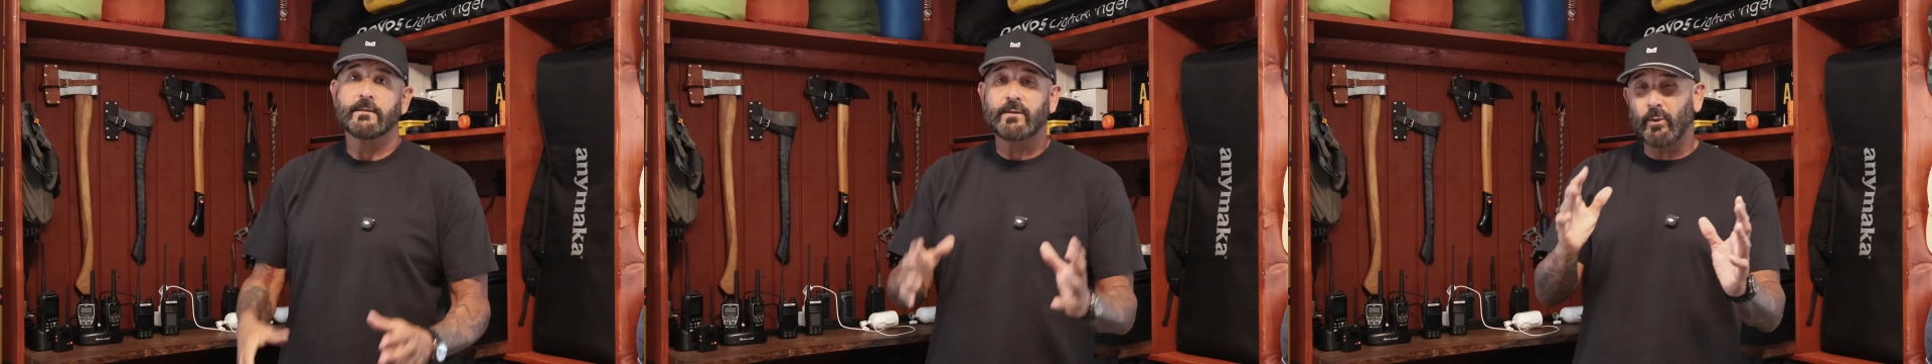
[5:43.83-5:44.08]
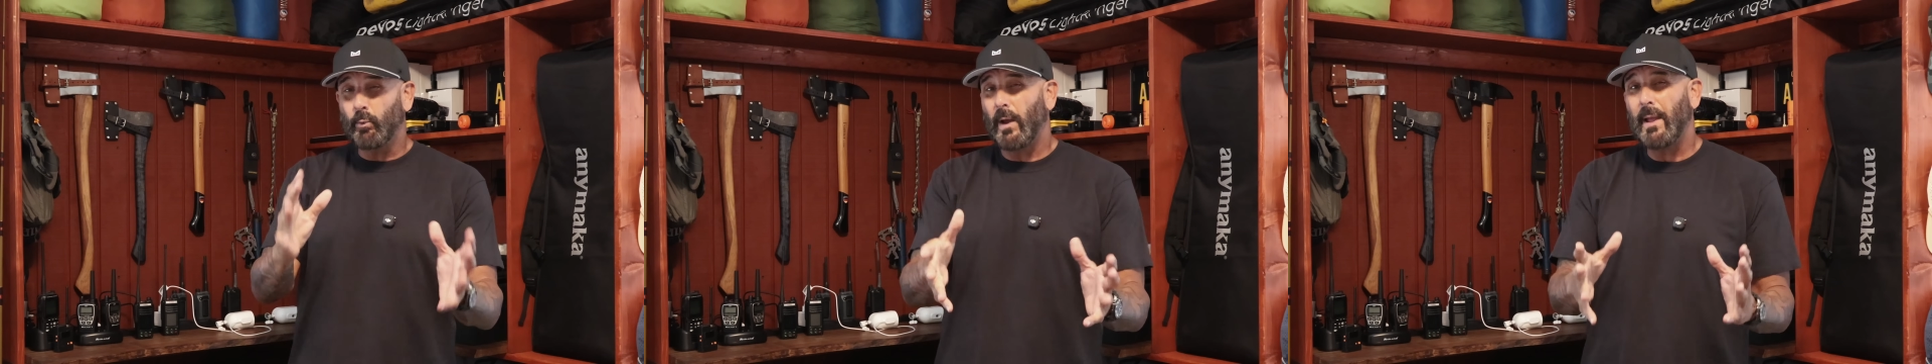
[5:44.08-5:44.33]

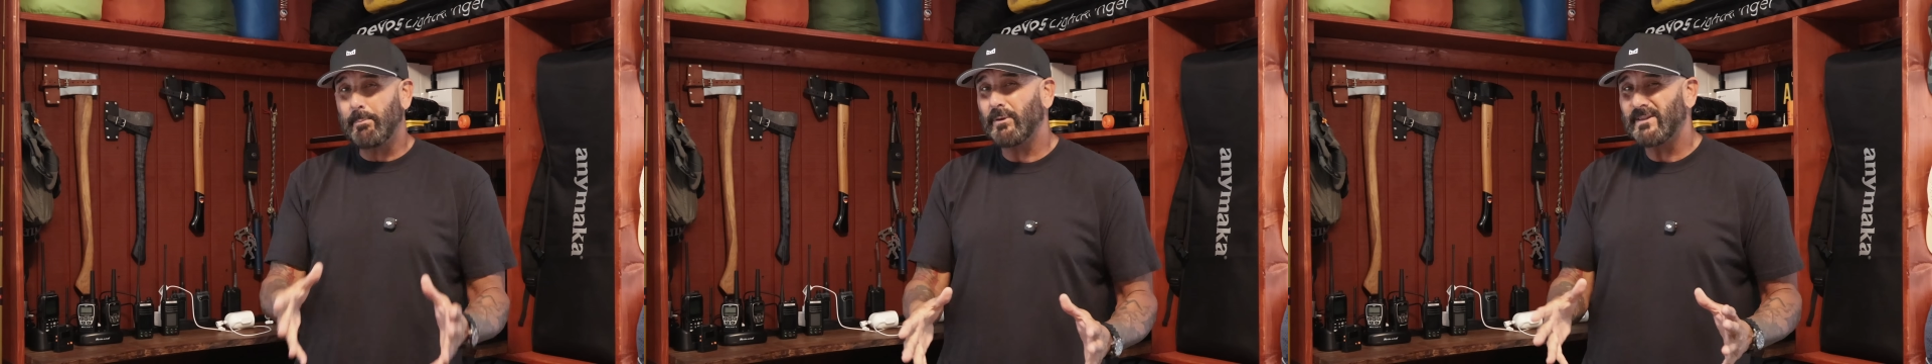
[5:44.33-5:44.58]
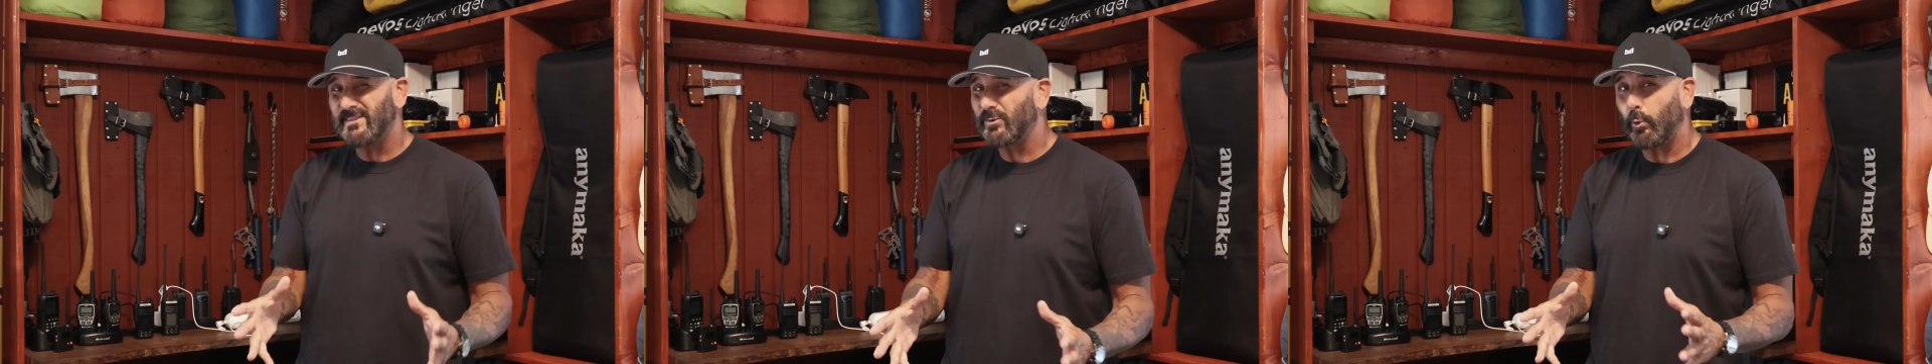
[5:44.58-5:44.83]
So the way I
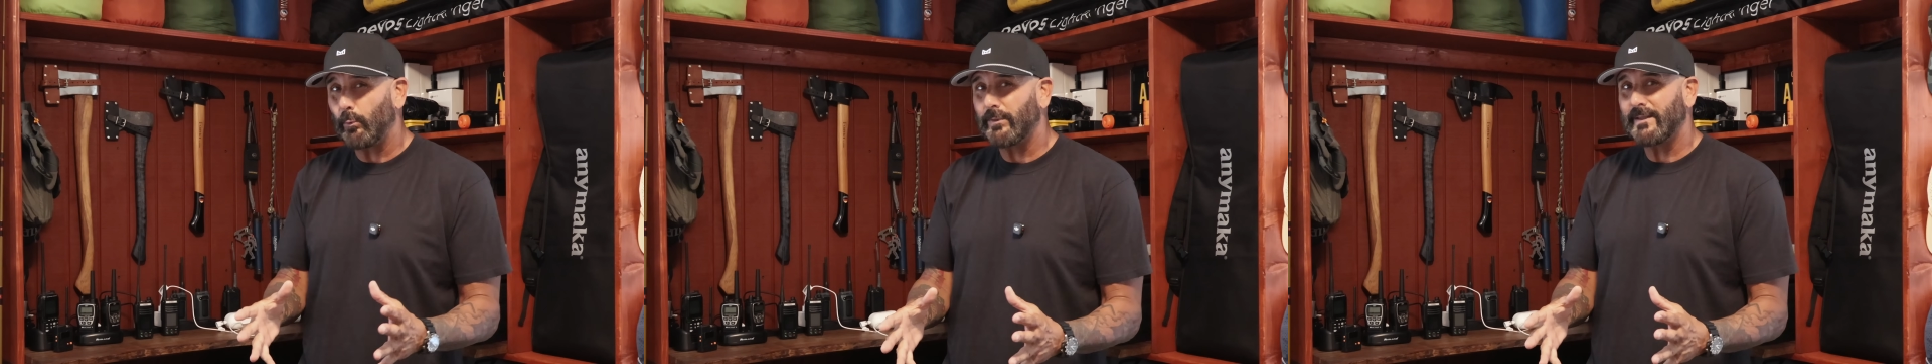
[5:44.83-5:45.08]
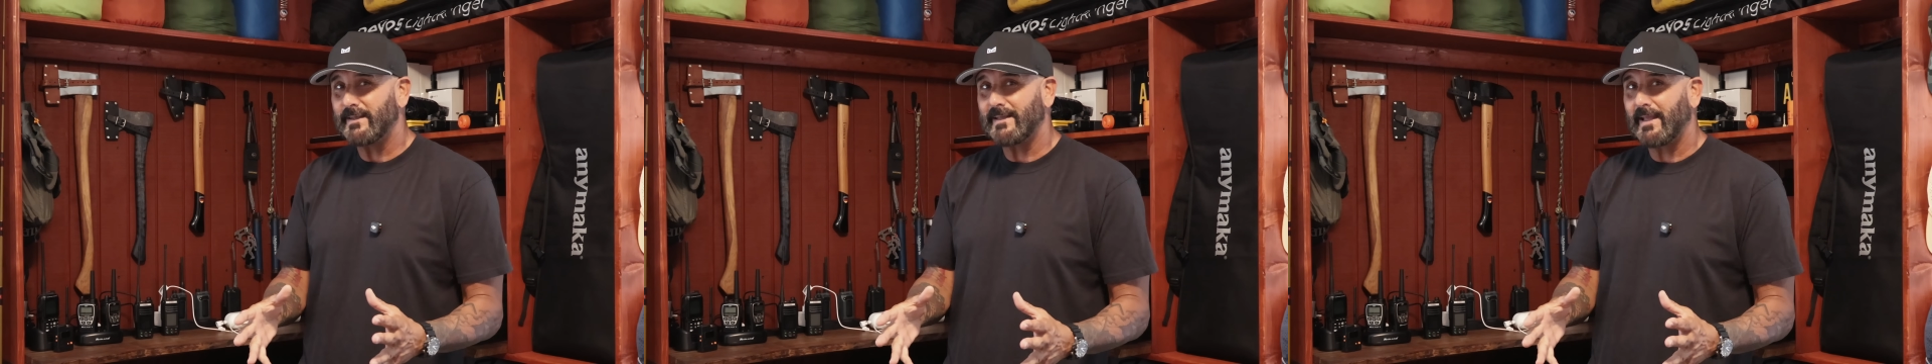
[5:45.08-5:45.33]
put this whole
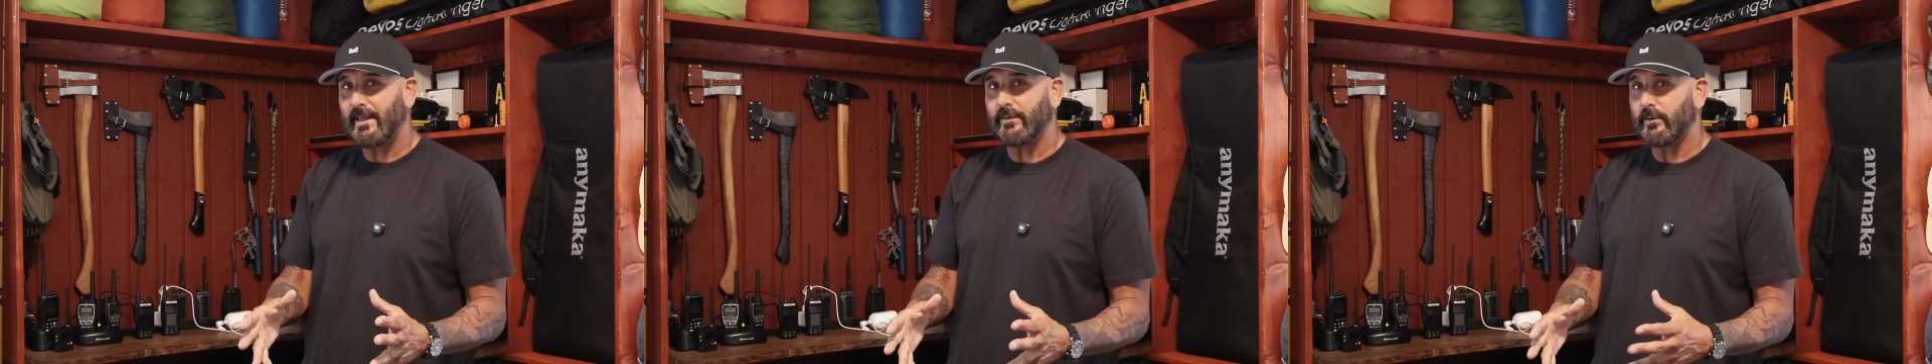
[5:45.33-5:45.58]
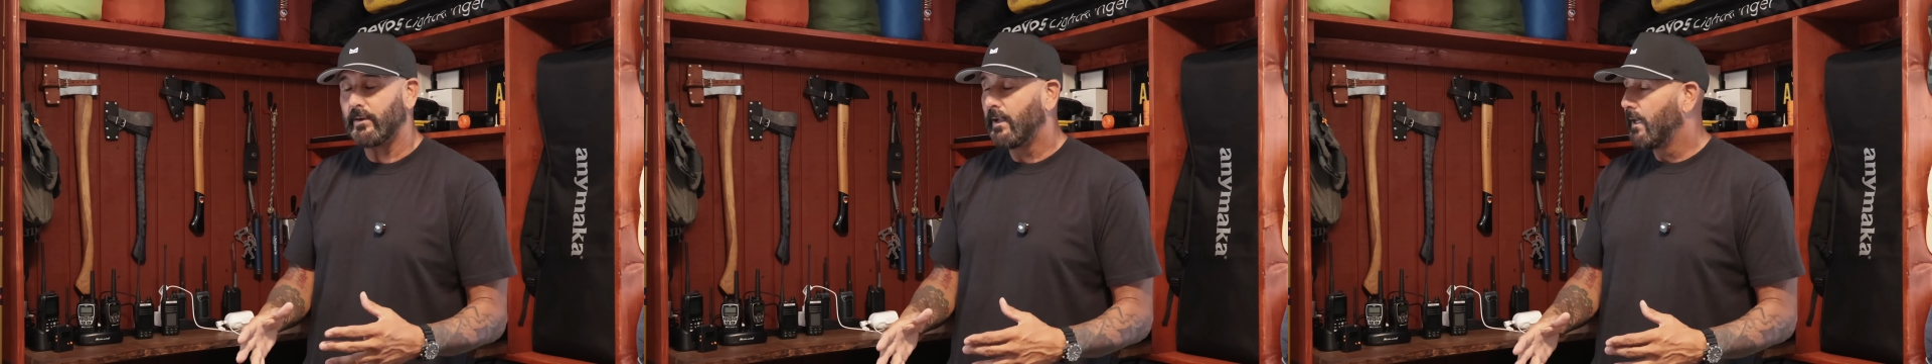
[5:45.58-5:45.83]
thing
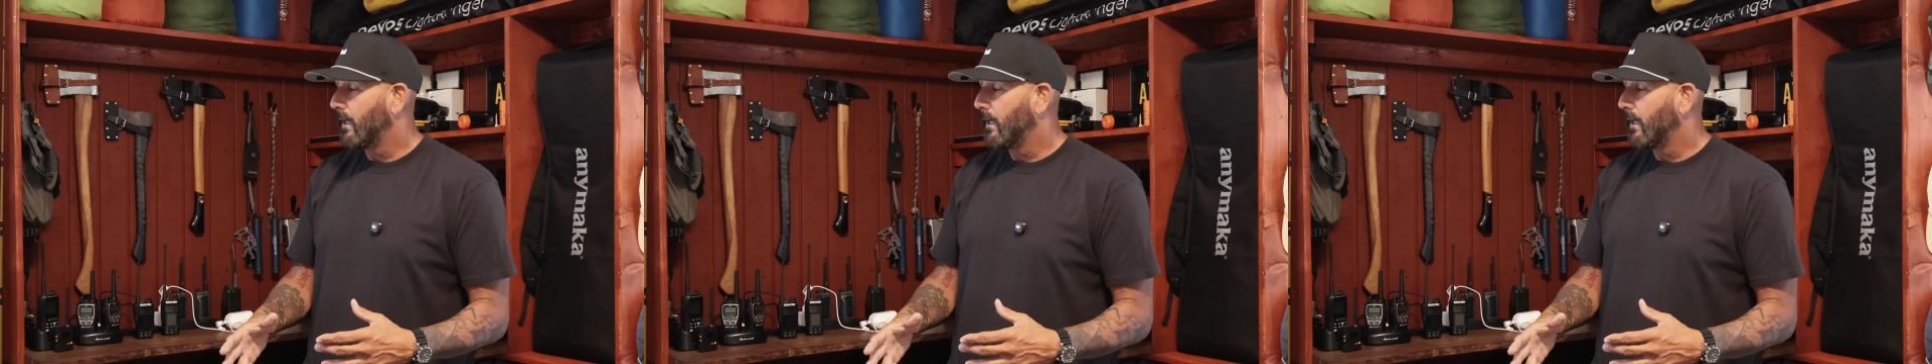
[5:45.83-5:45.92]
together